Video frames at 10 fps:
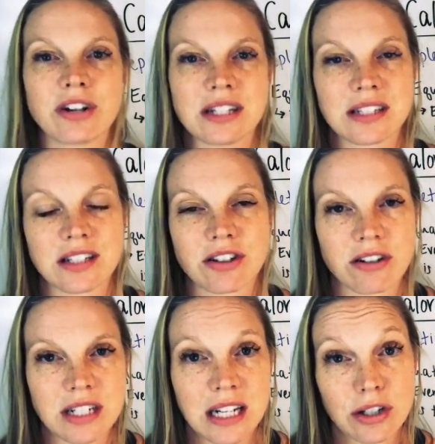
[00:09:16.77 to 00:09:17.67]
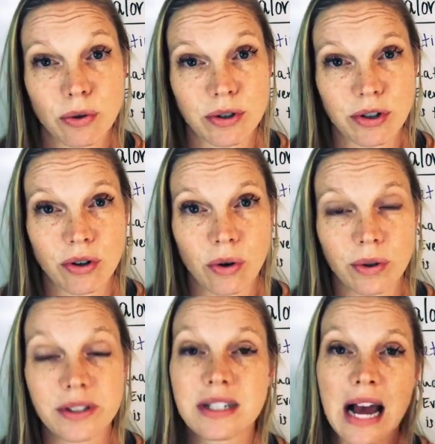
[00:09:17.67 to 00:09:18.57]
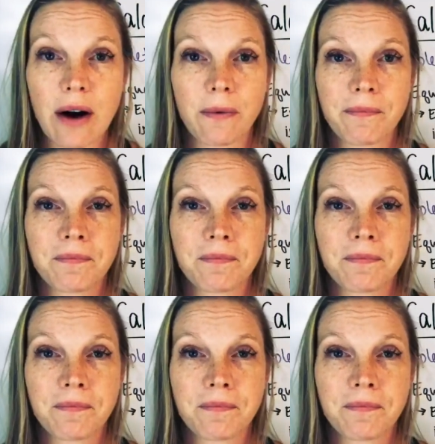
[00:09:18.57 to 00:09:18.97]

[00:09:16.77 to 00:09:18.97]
it is to start to get towards your goals. Now,